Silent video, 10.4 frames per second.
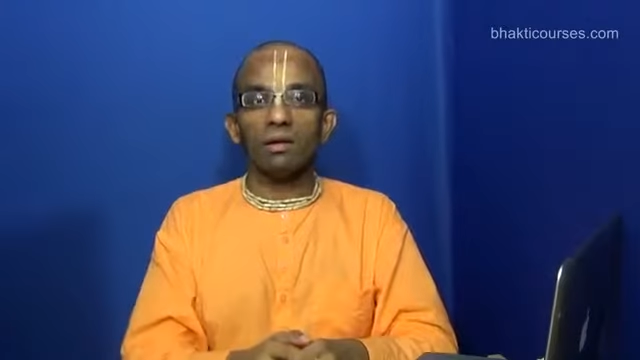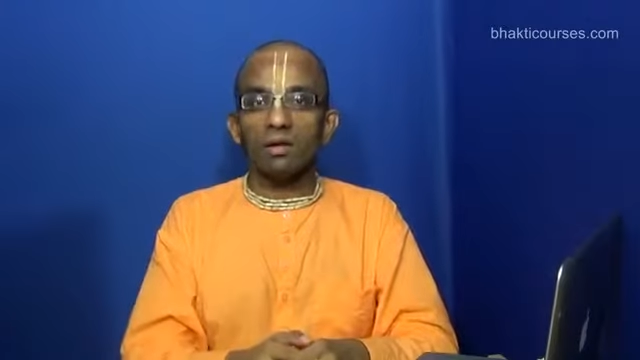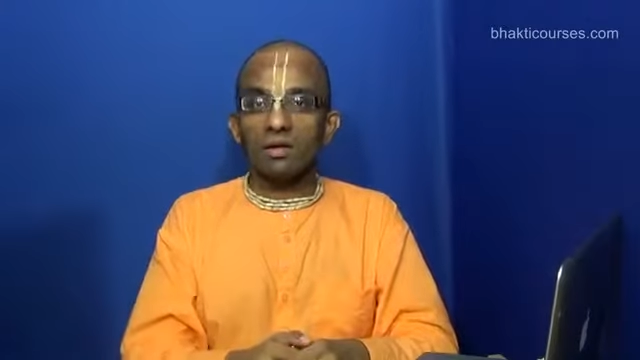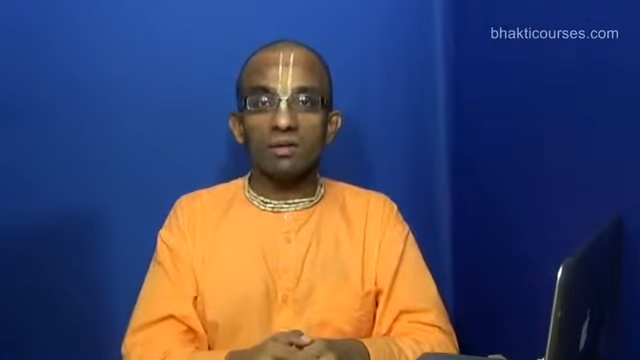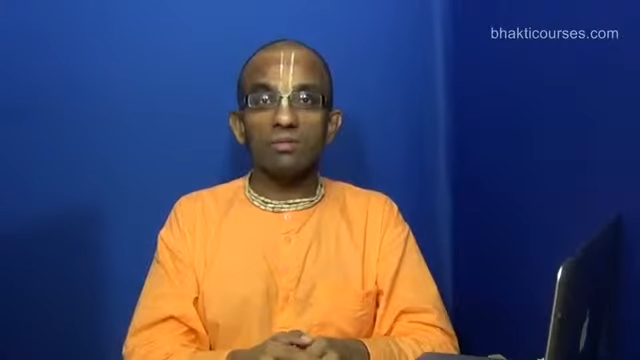
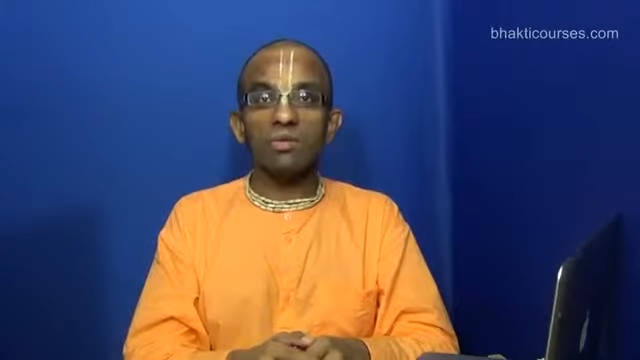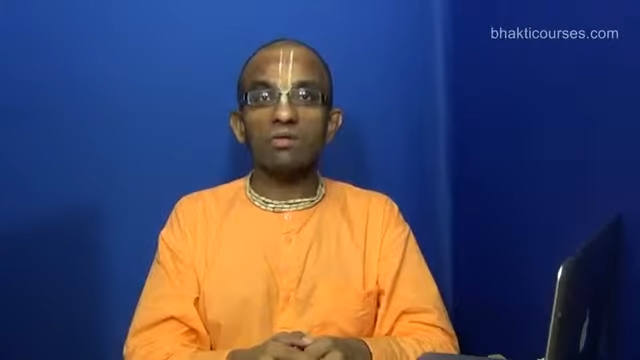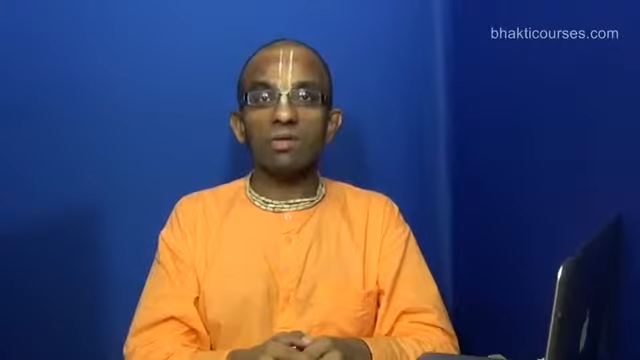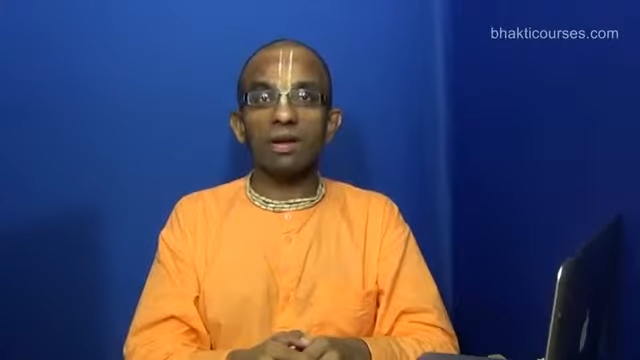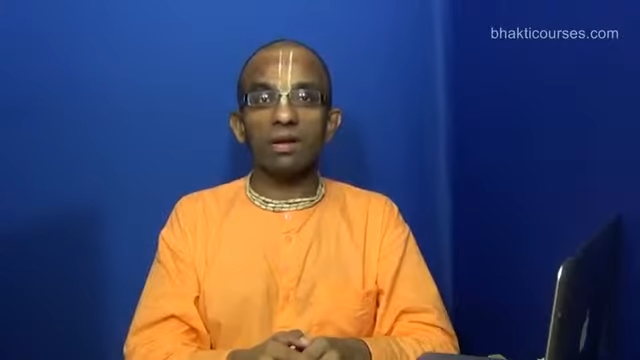he
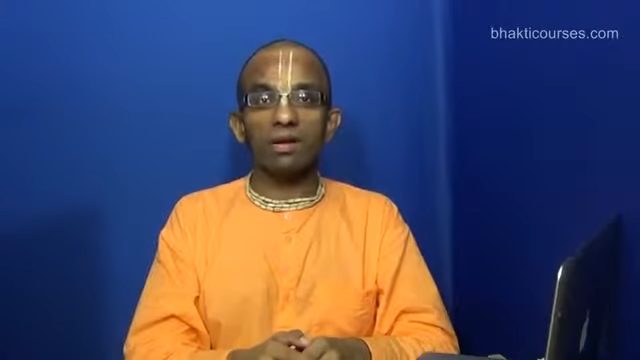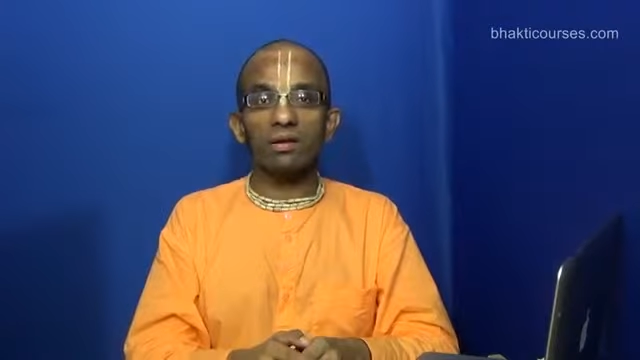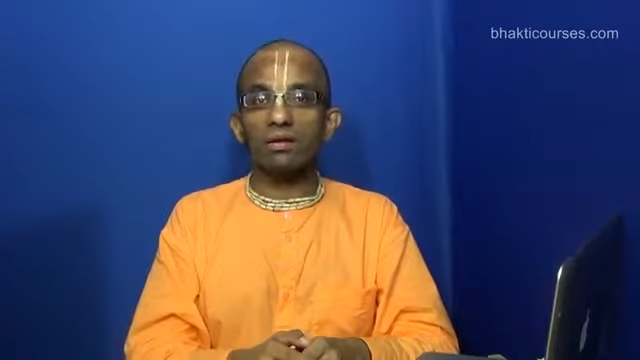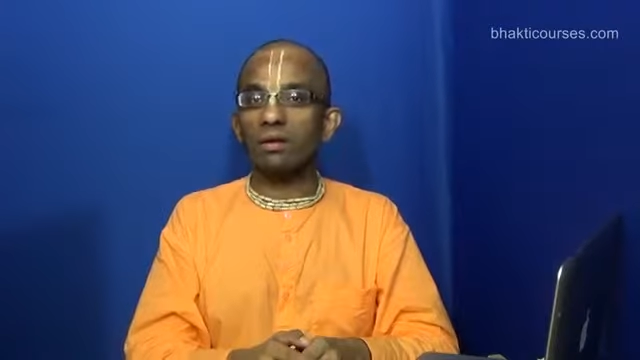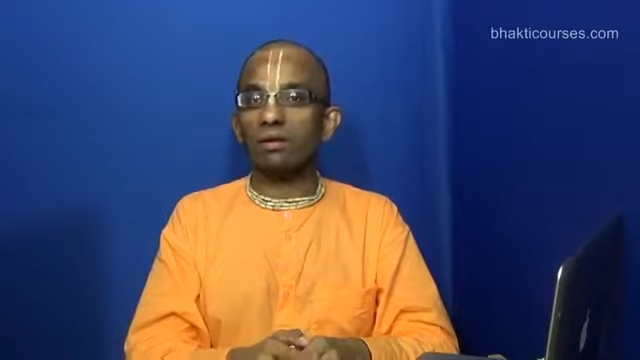himself realized,
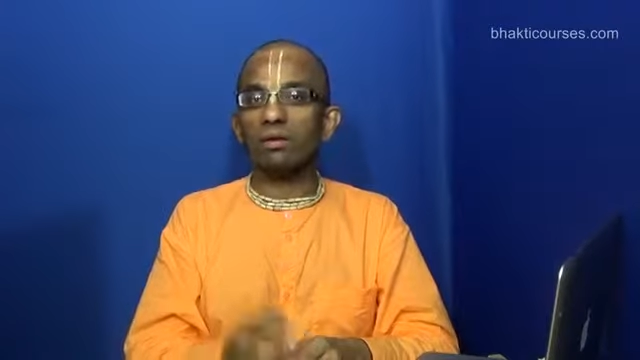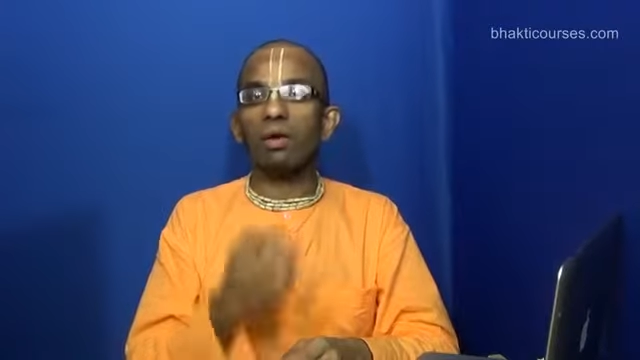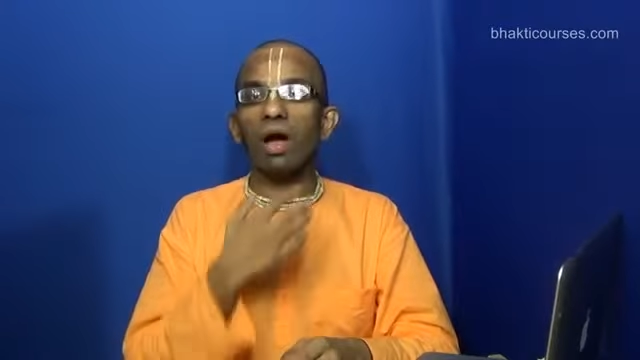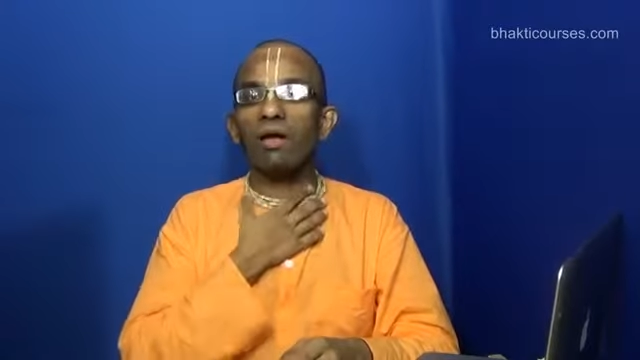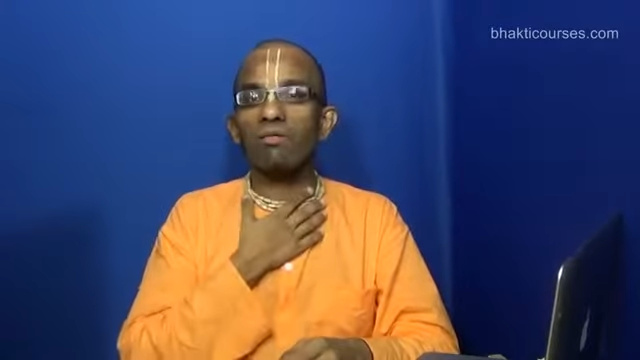he said,
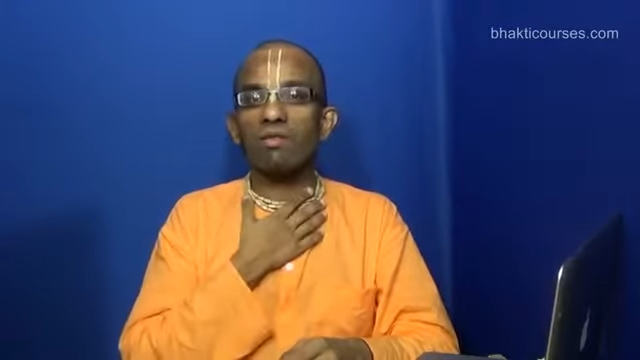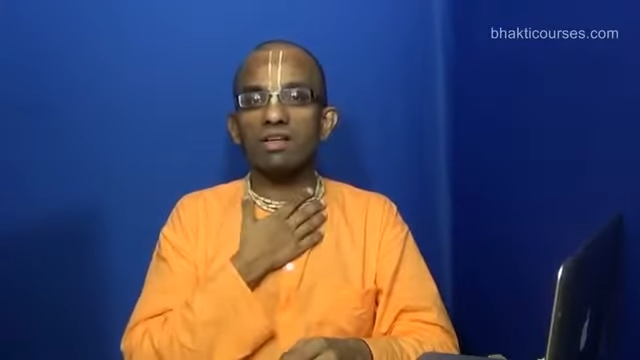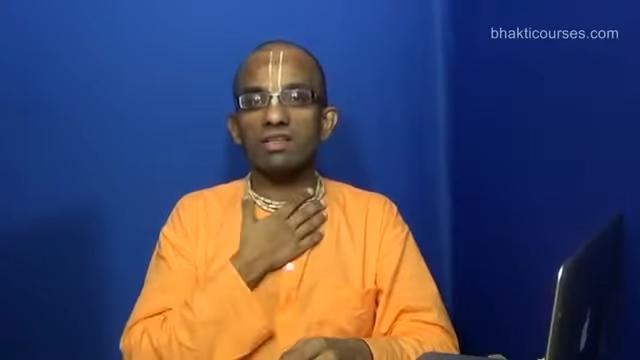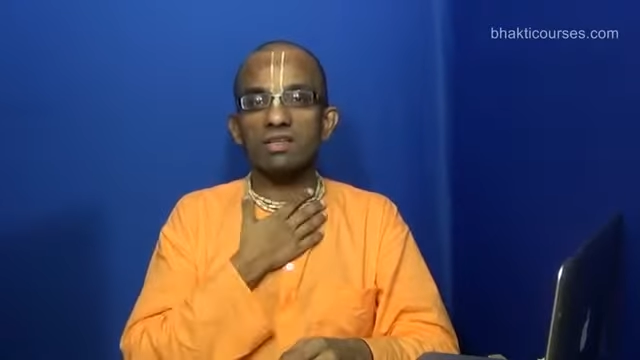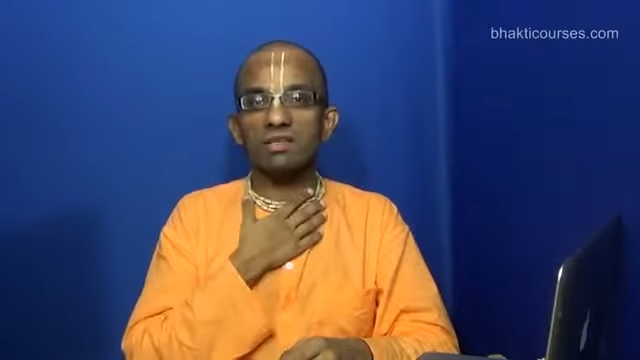I
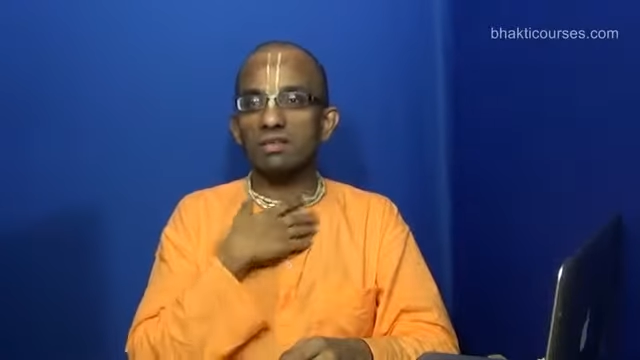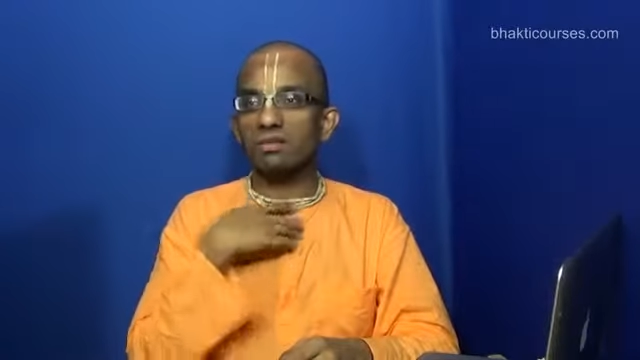felt, he